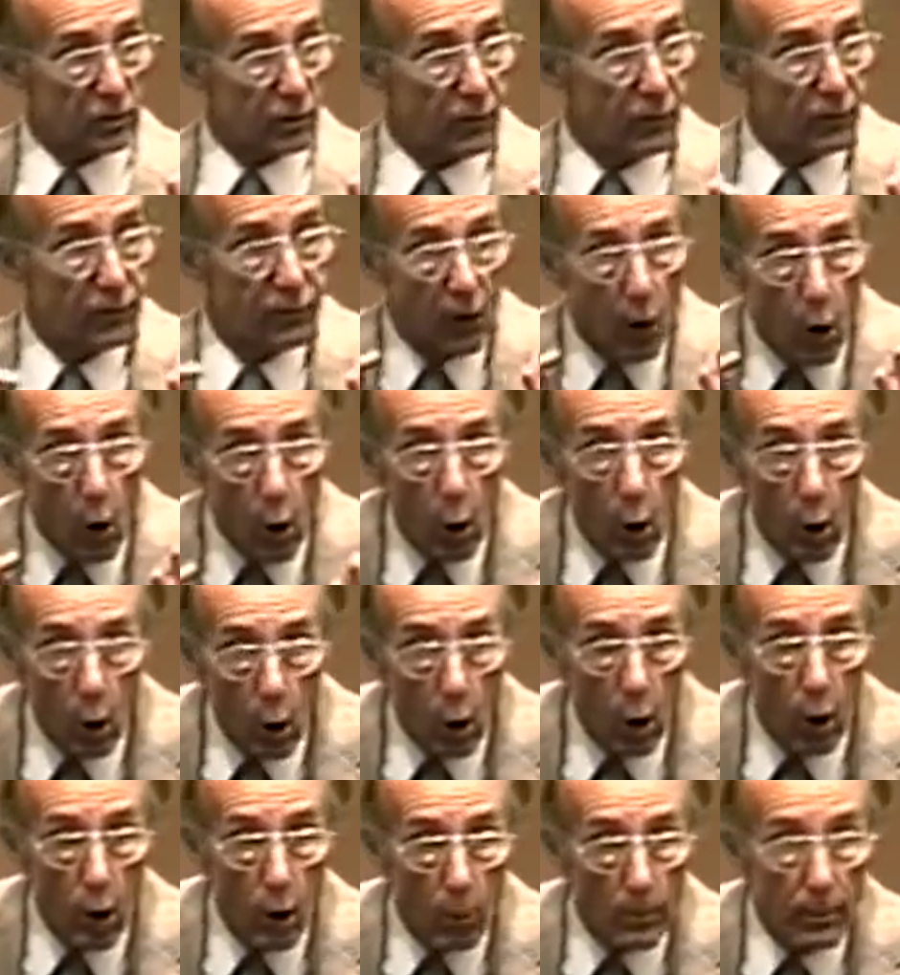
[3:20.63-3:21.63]

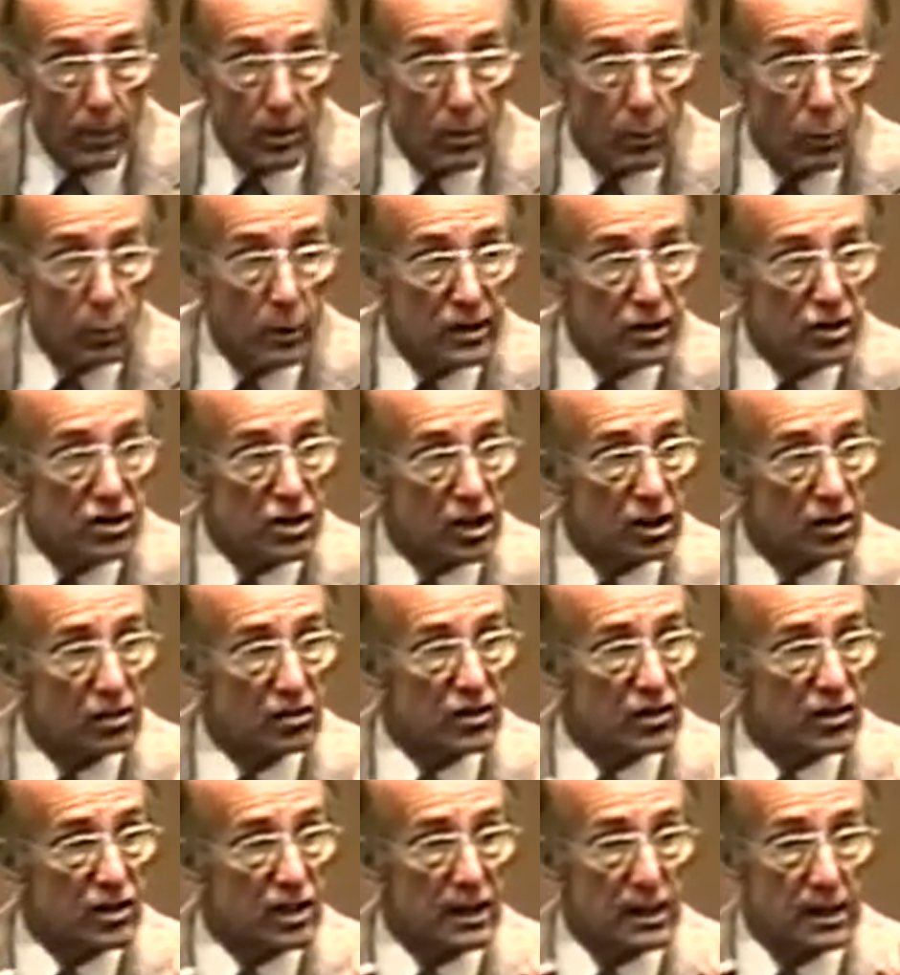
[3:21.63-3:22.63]
form, which is
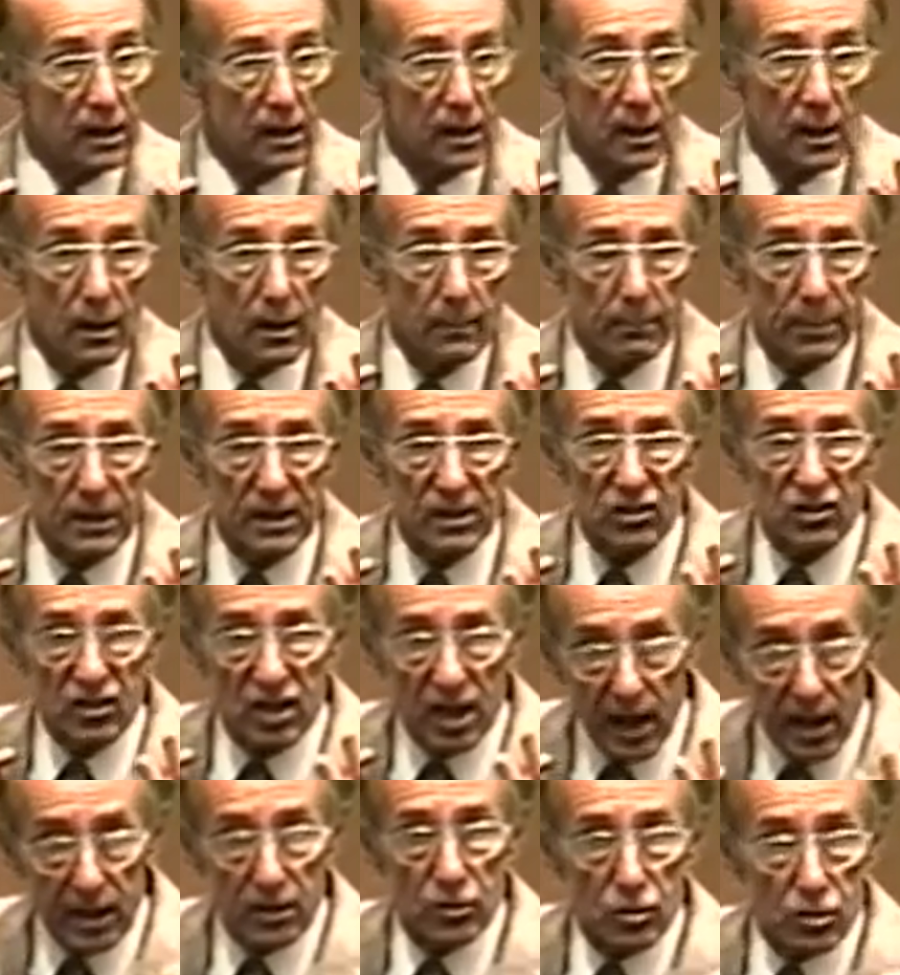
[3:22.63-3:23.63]
the
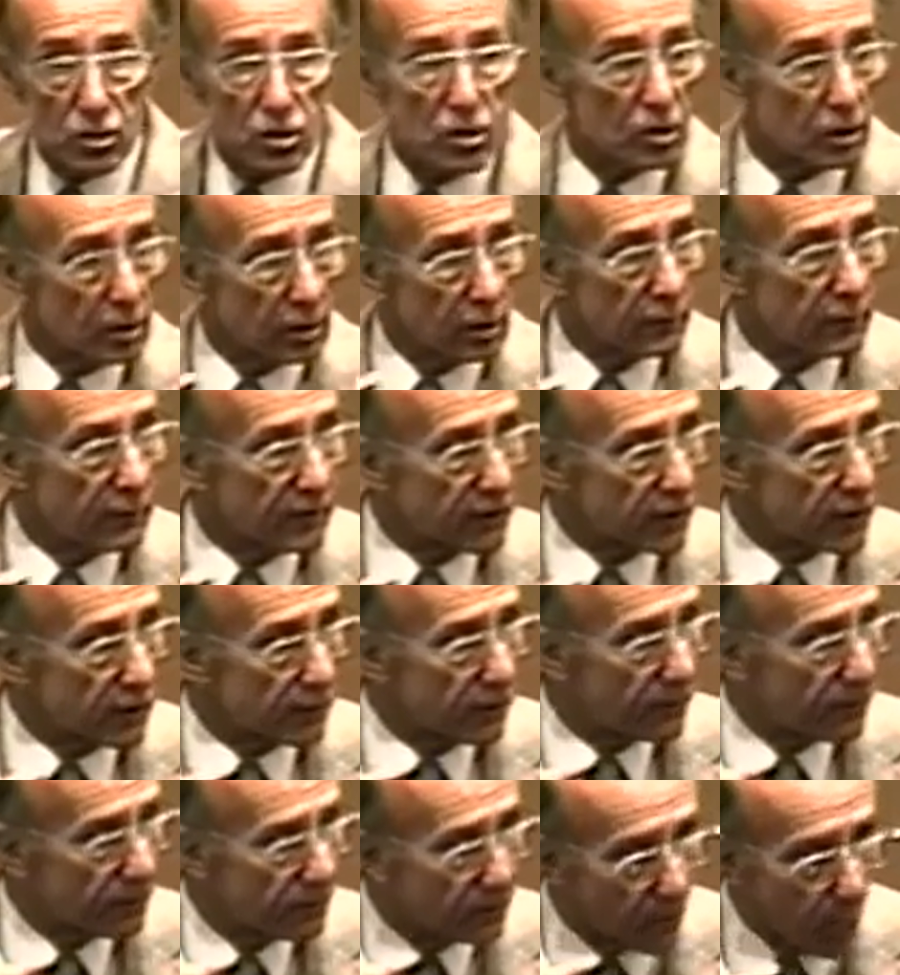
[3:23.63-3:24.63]
potential for the
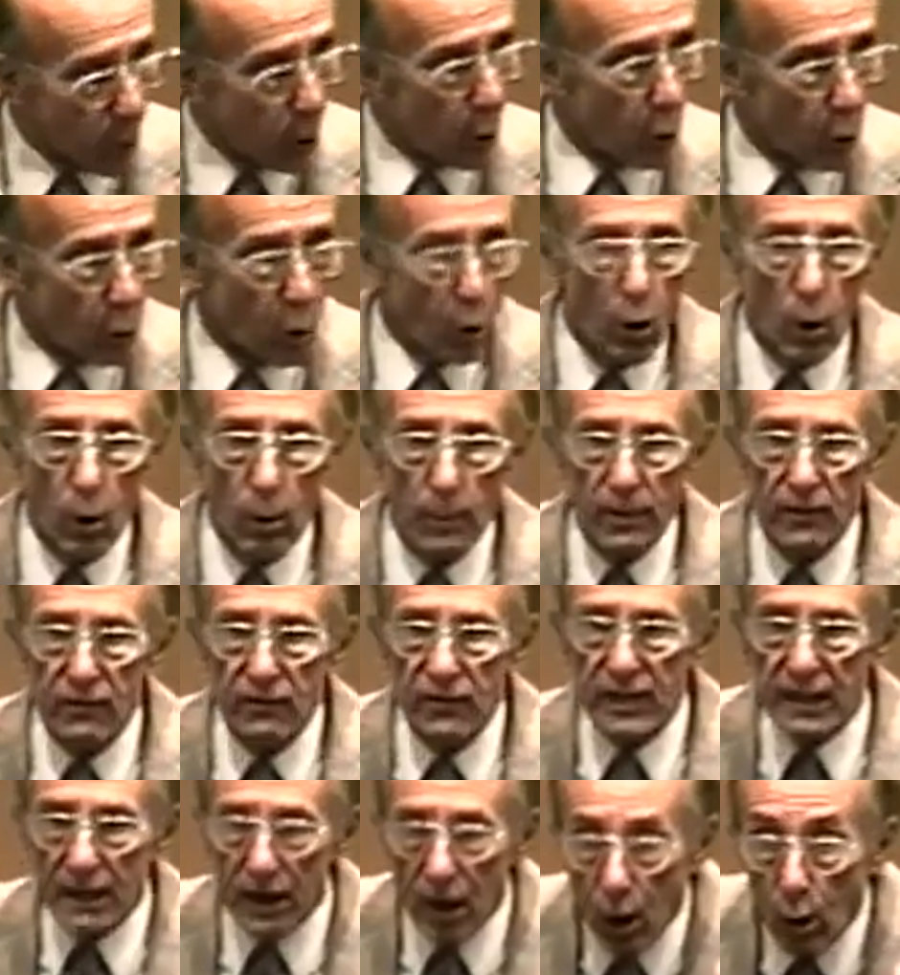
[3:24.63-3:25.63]
form of
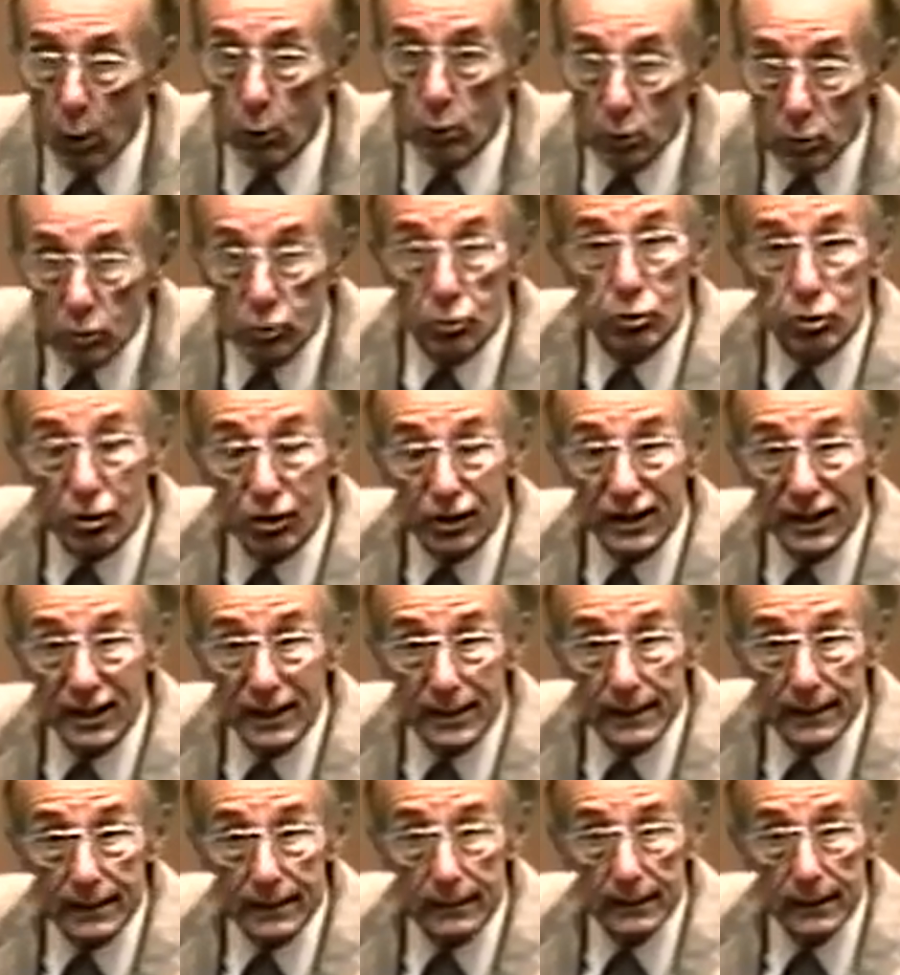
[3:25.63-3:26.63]
the oak
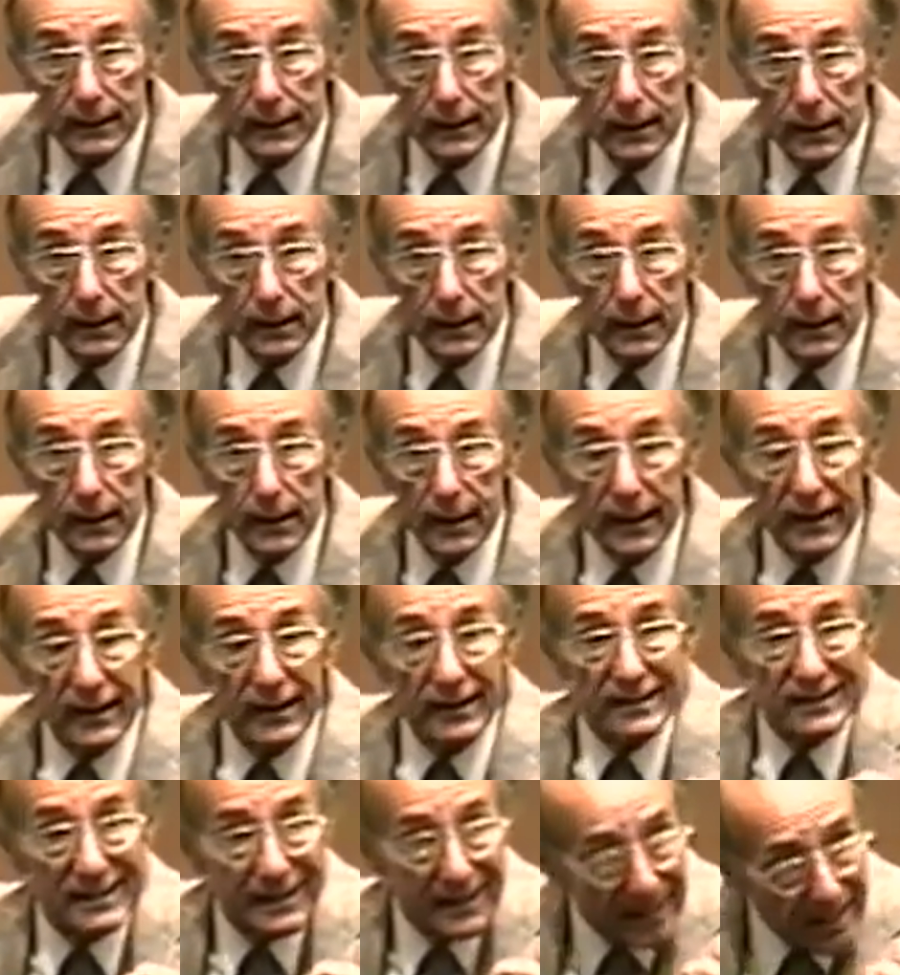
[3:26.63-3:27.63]
tree. It
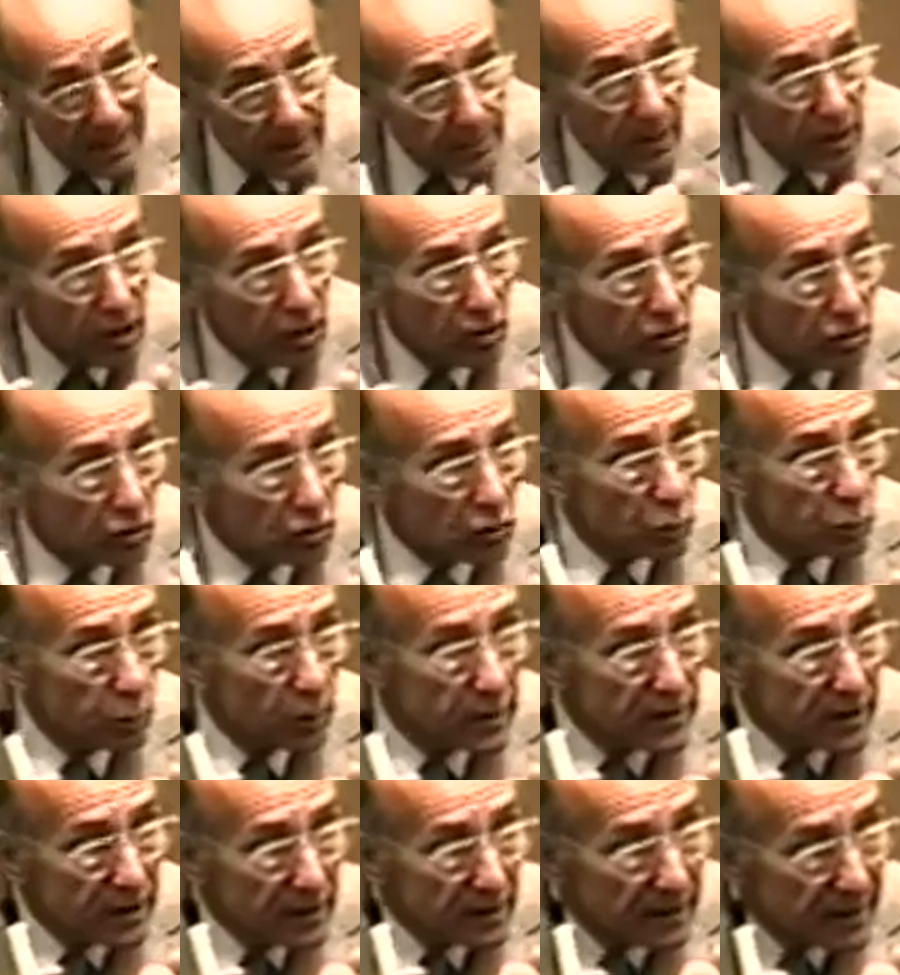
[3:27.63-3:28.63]
is immanent
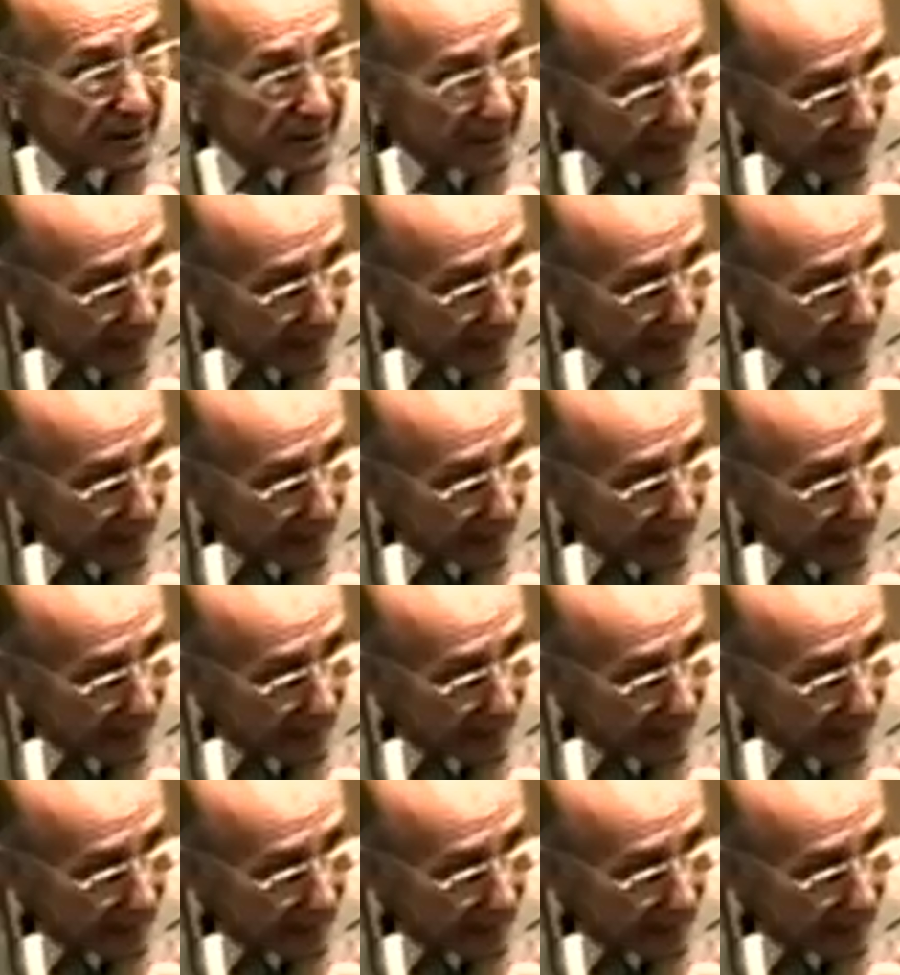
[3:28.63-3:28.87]
within the